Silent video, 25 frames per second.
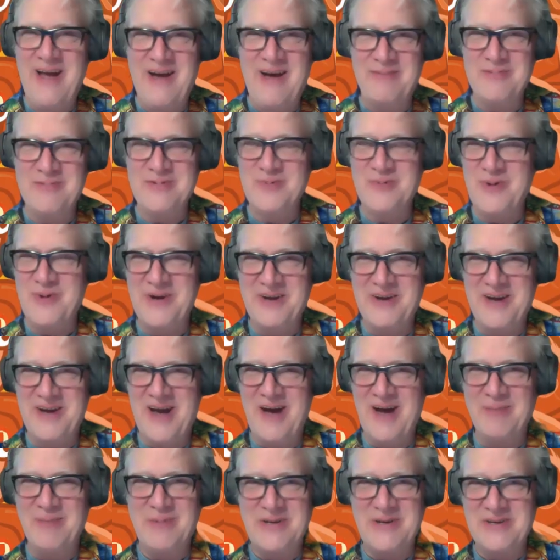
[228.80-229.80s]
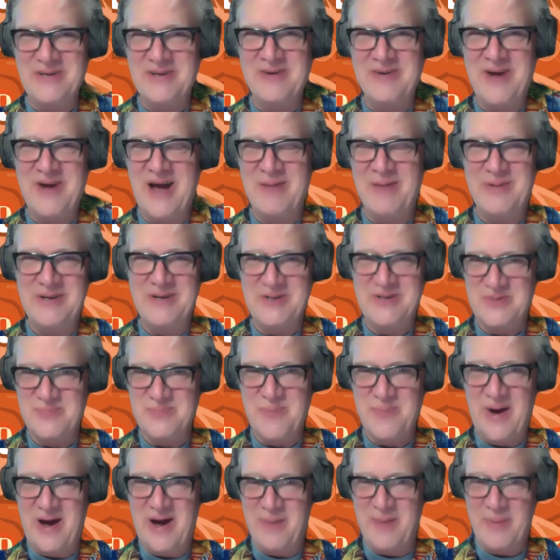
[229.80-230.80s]
is when a comedy comic is
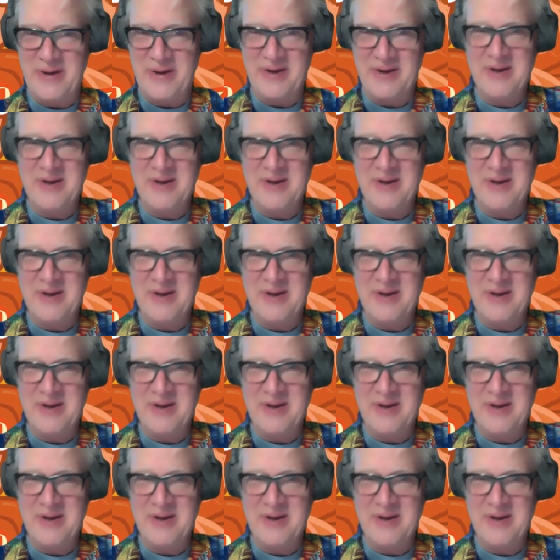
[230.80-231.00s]
bombing